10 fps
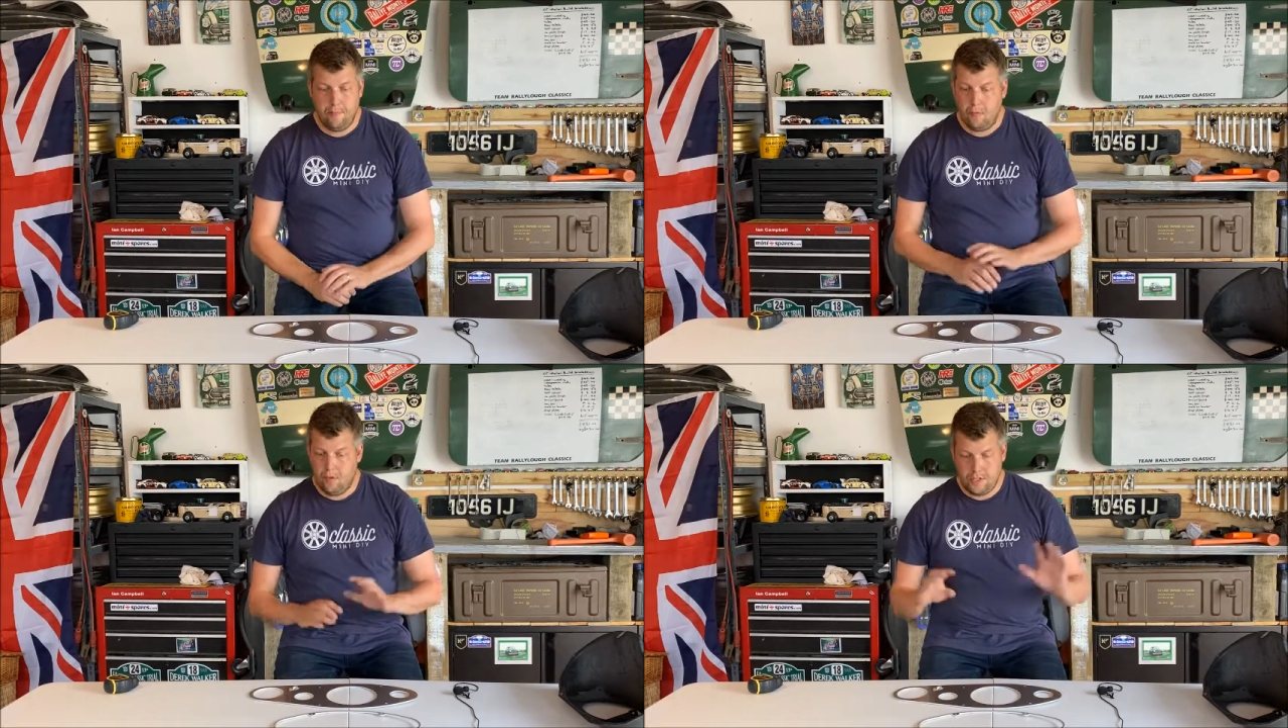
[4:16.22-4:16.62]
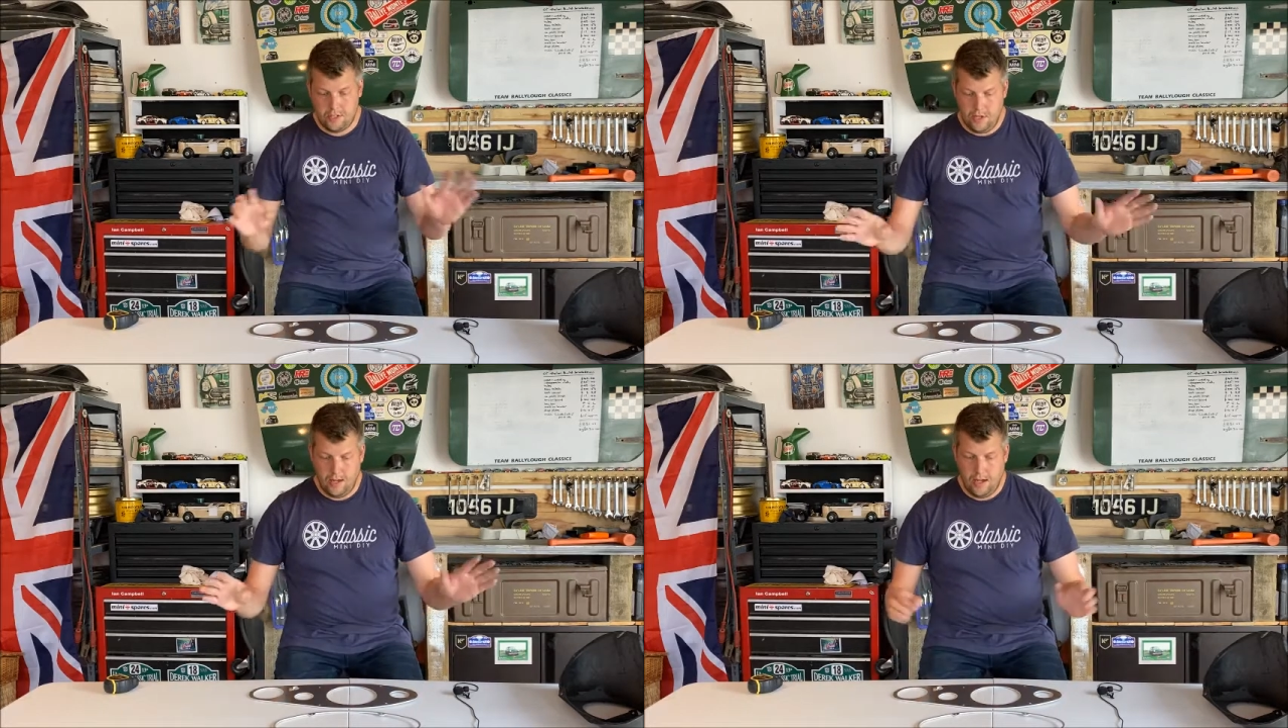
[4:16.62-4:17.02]
which,
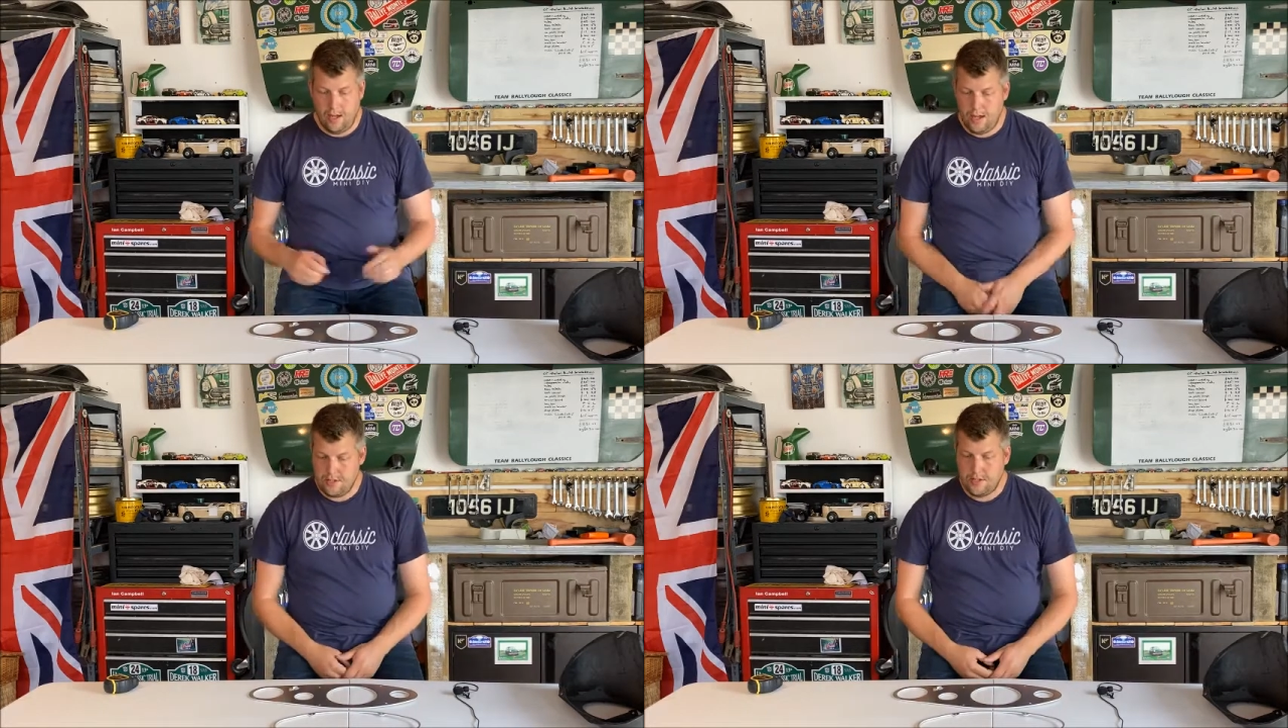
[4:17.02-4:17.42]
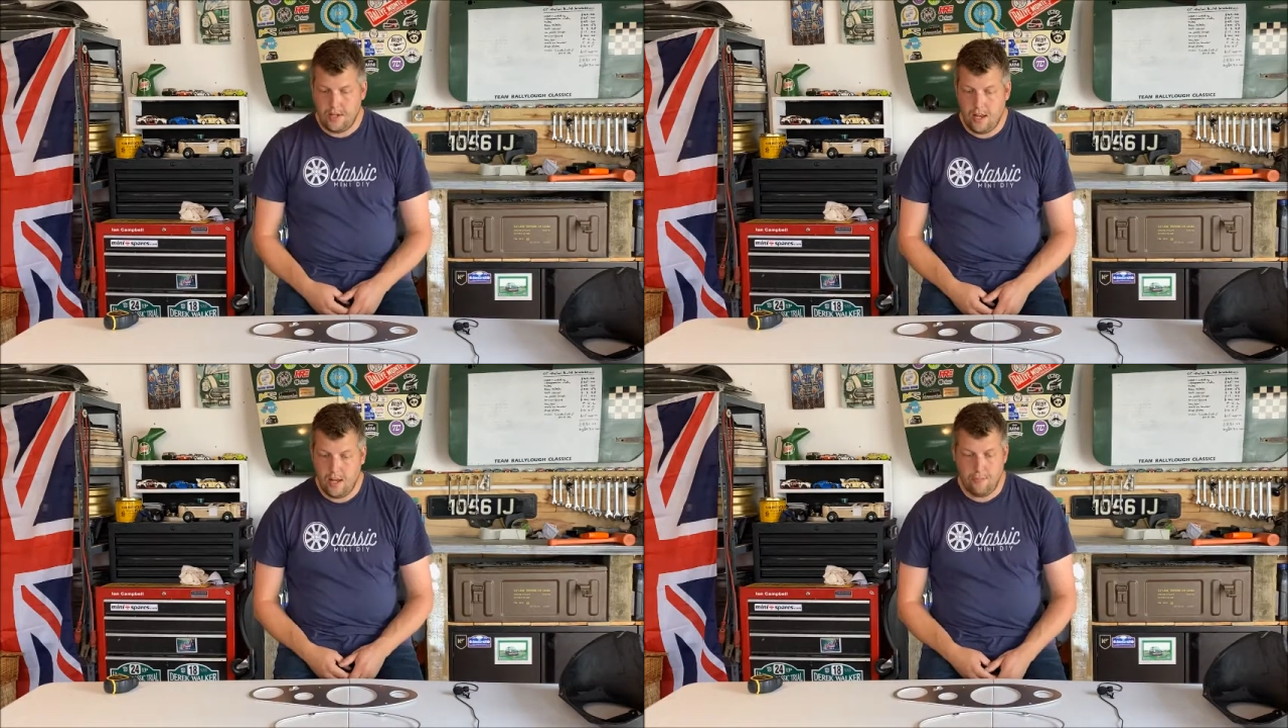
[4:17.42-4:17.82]
as I
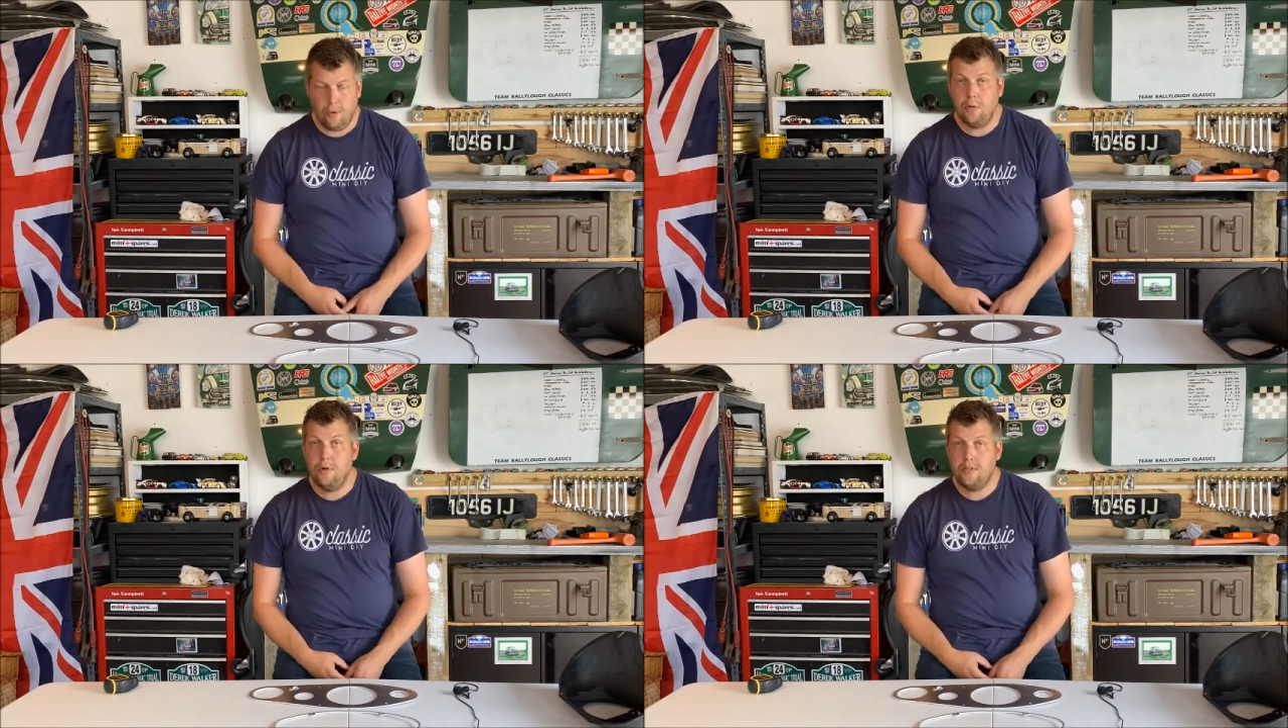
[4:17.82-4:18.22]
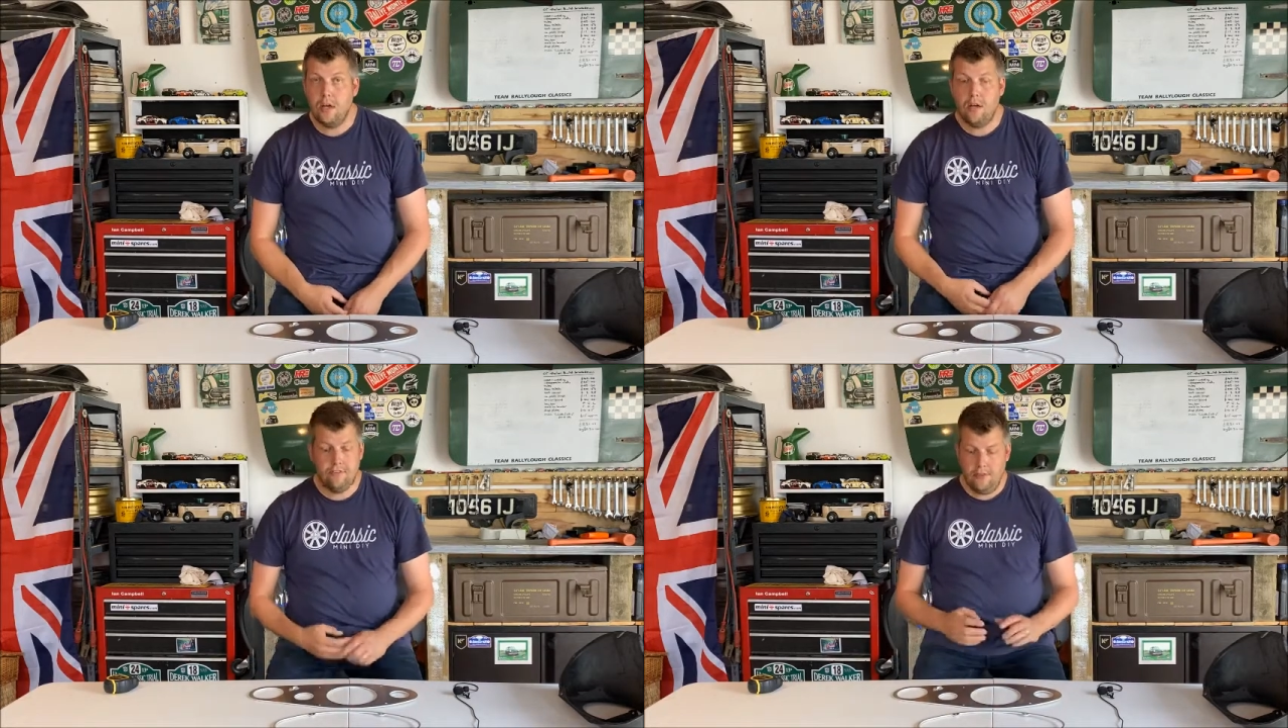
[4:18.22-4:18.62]
said, I bought
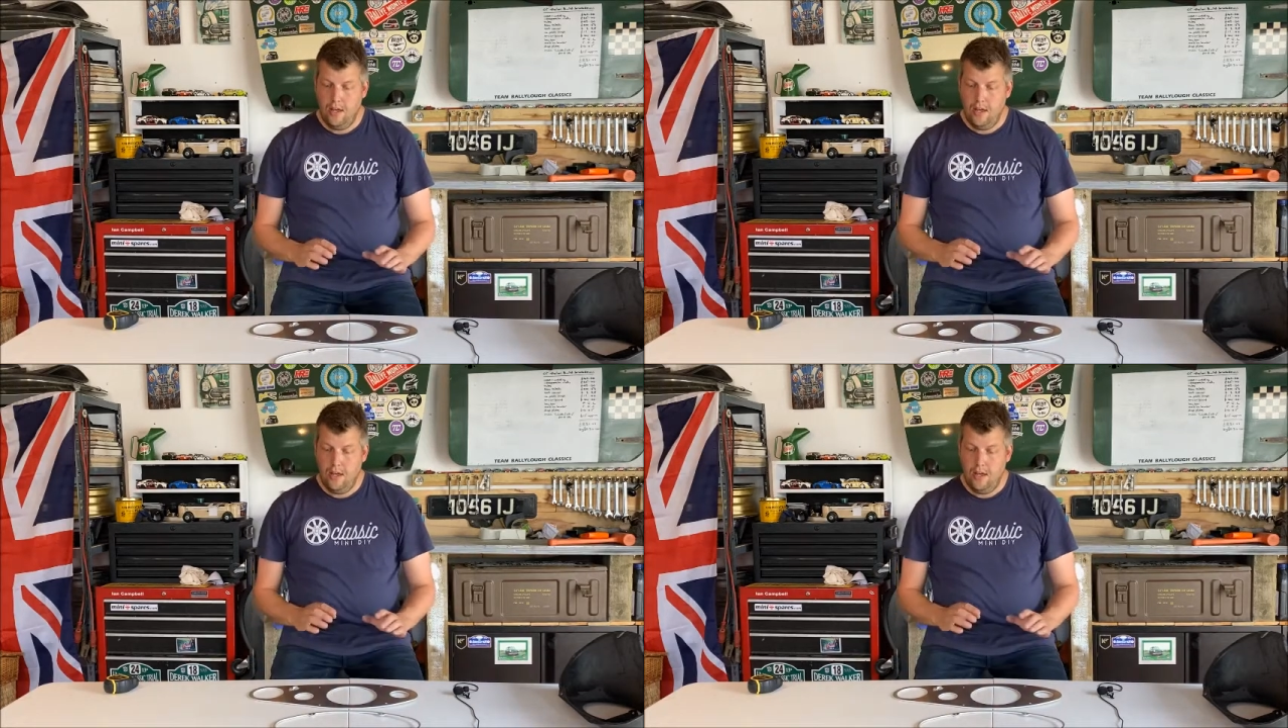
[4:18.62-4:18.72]
myself